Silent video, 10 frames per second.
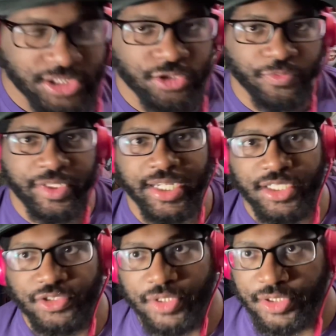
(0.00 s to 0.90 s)

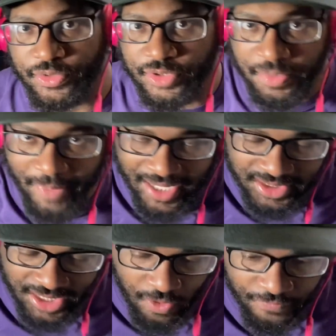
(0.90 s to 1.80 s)
reintroduce
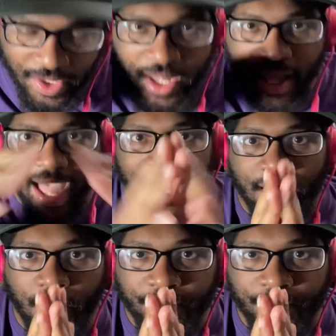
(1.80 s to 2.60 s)
myself. I am